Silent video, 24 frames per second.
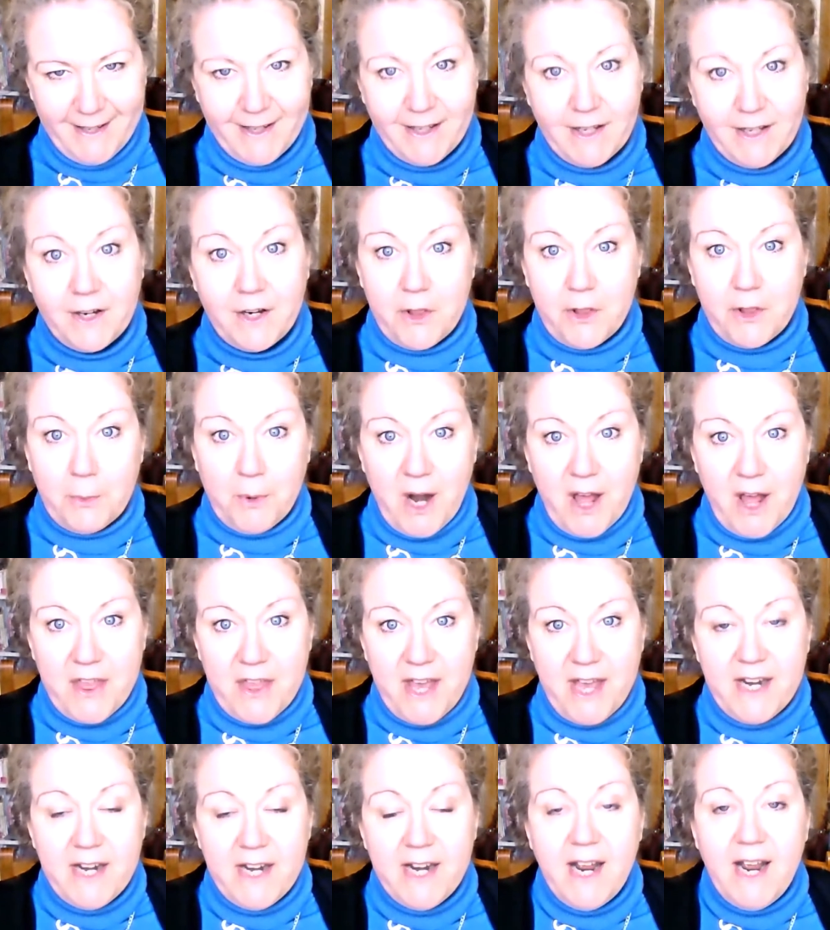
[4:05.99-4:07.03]
Another breath
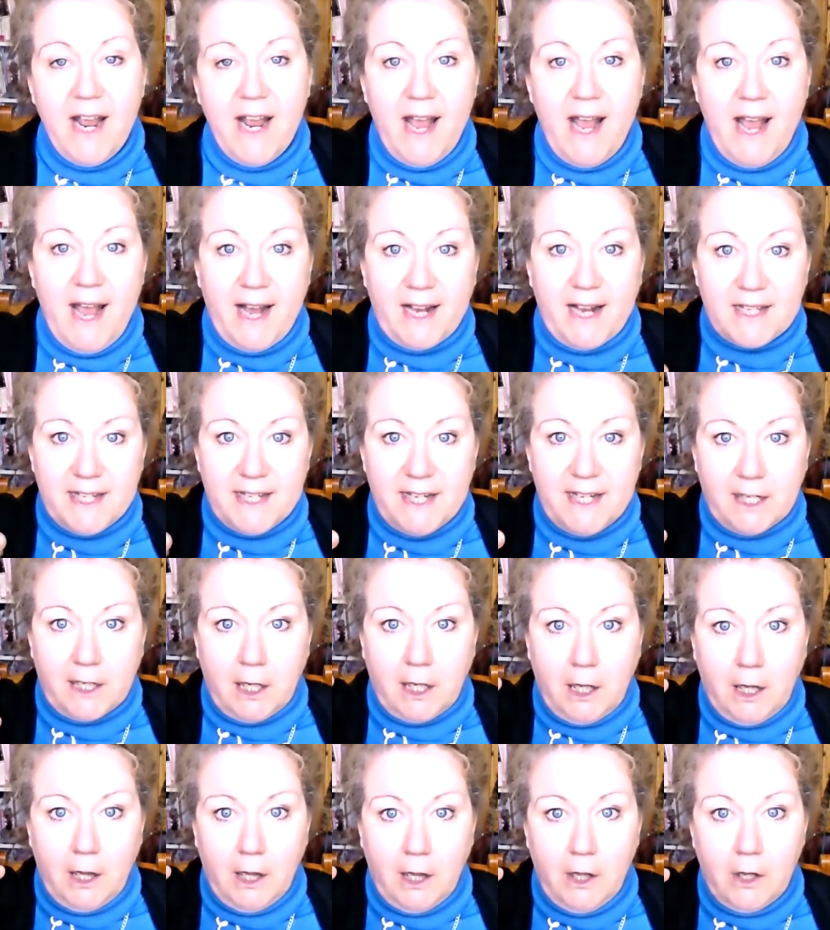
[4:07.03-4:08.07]
in, exhale,
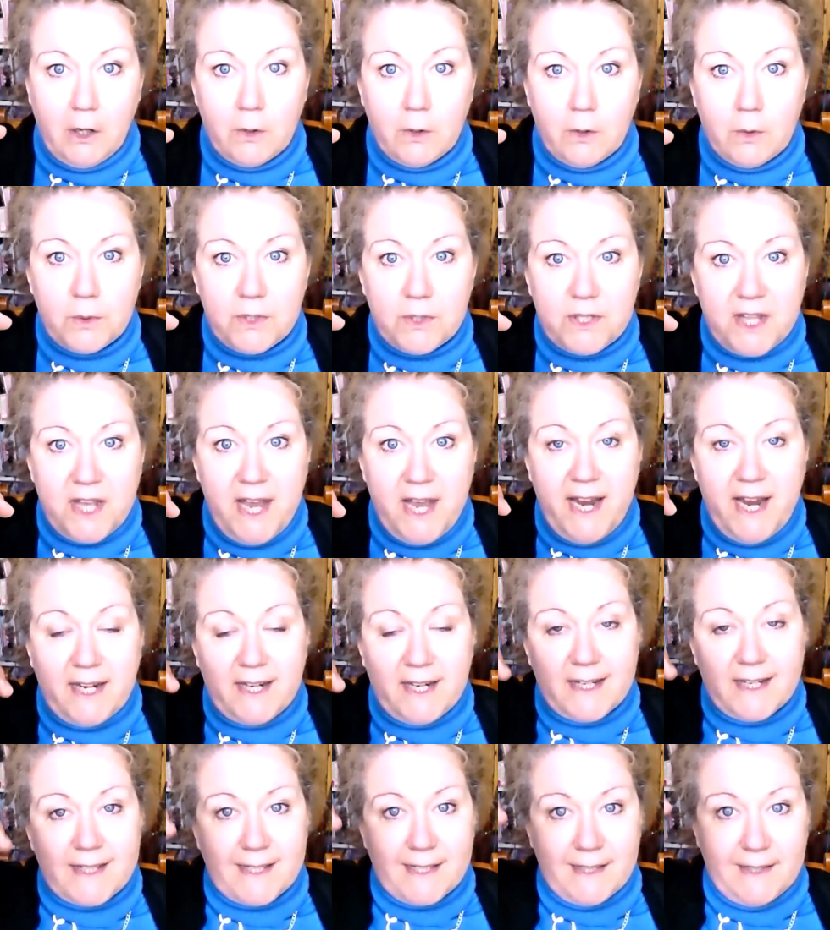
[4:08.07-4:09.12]
close the
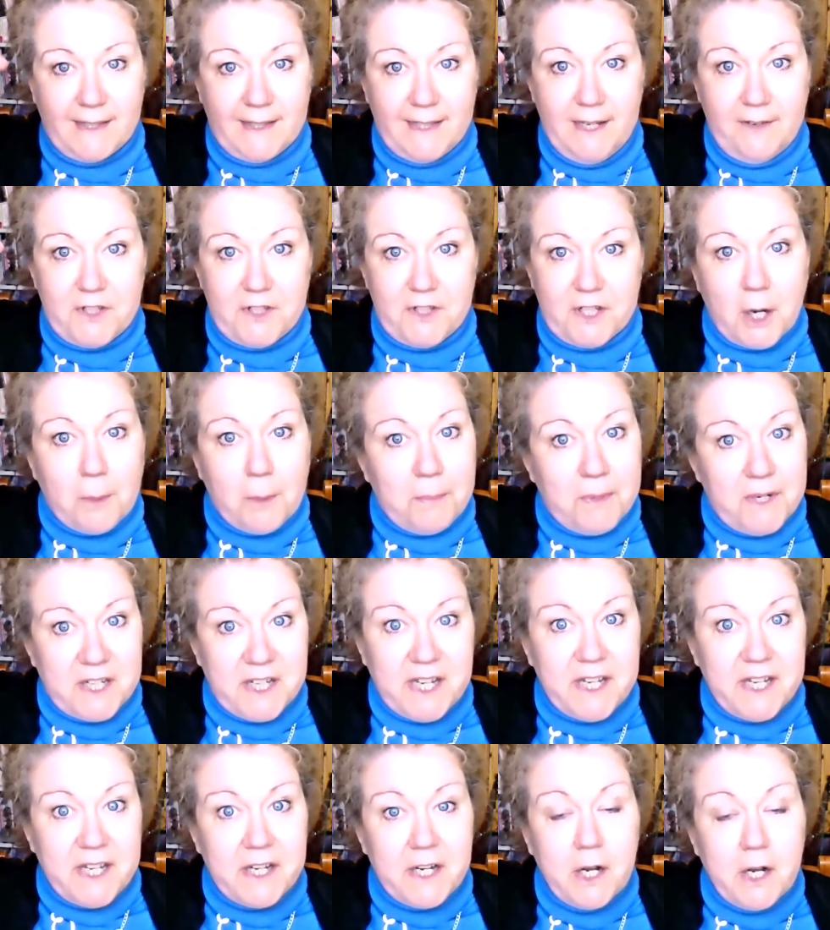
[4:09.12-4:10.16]
anus, lift it up and
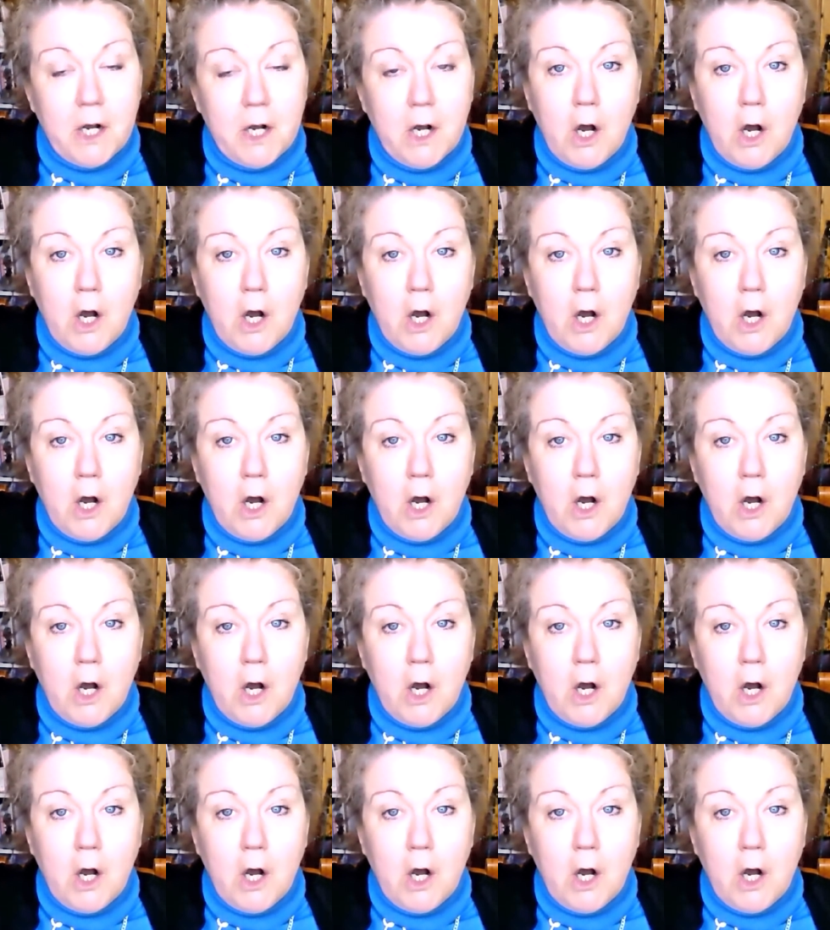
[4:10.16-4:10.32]
in,